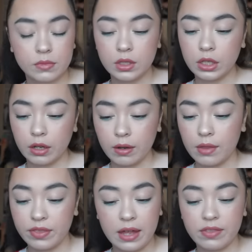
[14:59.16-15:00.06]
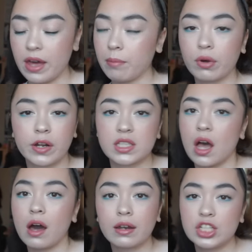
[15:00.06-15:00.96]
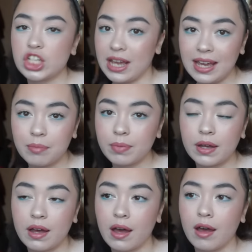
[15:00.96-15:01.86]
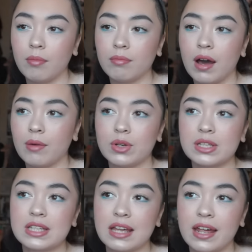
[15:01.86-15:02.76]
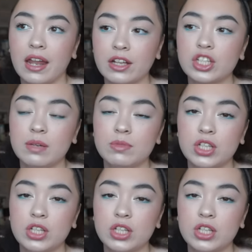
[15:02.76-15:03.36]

you know, their, their products aren't cheap. Um, I wouldn't say they're like cheap